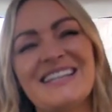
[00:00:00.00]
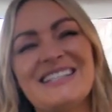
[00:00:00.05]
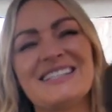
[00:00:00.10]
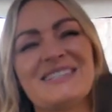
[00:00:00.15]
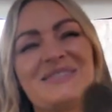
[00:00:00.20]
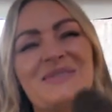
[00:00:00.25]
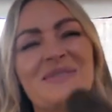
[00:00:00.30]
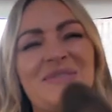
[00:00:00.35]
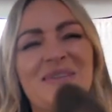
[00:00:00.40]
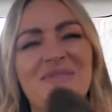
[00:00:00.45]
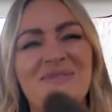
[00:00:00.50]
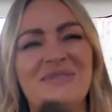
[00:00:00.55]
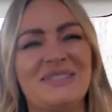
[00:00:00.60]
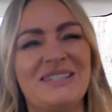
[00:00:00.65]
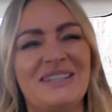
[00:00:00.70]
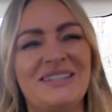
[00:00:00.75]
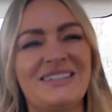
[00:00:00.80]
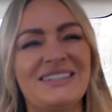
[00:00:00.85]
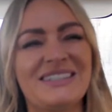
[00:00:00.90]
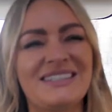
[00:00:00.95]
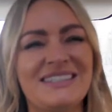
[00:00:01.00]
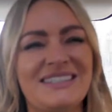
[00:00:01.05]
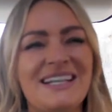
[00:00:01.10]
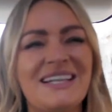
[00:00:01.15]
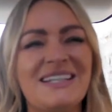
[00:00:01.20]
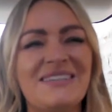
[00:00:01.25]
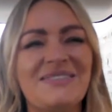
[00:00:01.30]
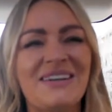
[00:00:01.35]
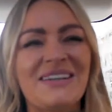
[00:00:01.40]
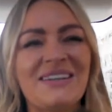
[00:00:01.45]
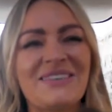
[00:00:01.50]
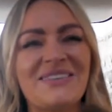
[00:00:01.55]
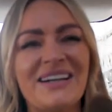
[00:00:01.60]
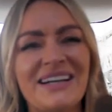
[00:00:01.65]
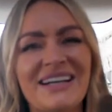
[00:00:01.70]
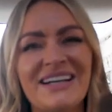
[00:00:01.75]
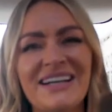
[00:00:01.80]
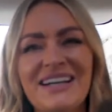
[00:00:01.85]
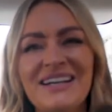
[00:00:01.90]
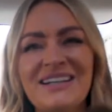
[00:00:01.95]
this is what people don't understand about the
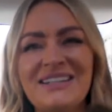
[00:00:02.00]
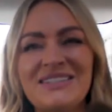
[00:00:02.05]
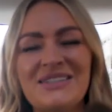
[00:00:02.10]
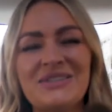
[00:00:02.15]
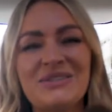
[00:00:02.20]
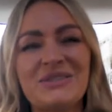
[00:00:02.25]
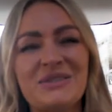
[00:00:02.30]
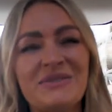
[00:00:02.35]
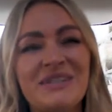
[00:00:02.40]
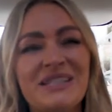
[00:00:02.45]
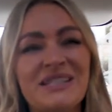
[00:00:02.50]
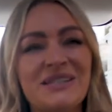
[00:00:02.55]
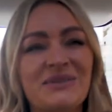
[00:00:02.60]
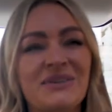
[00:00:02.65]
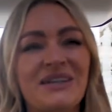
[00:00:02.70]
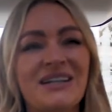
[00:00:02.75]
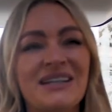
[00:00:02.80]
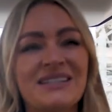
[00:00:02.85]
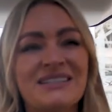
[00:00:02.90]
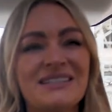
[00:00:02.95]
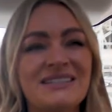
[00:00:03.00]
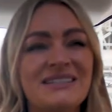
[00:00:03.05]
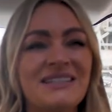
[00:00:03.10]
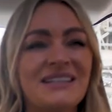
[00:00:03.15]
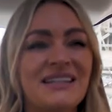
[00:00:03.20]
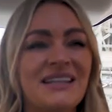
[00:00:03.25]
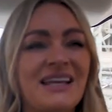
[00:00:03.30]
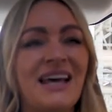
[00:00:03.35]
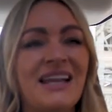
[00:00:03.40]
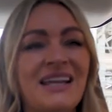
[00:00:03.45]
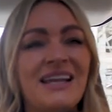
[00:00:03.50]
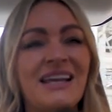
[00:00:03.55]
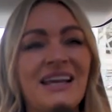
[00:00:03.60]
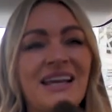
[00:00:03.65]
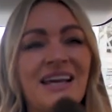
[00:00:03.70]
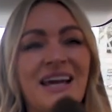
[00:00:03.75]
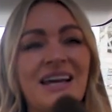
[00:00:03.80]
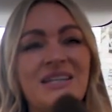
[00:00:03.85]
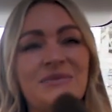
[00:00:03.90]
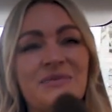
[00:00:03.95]
way social media works is any
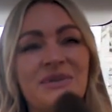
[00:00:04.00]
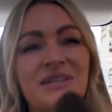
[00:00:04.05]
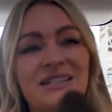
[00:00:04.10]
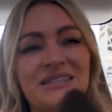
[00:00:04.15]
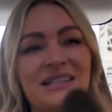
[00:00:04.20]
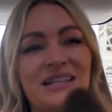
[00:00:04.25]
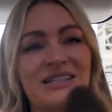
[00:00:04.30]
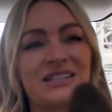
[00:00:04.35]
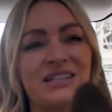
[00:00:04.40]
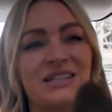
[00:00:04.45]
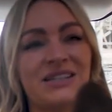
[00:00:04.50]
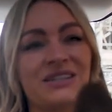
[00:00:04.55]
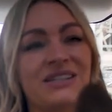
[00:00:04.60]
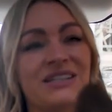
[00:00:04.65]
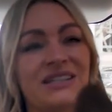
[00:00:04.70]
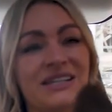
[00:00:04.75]
engagement is actually good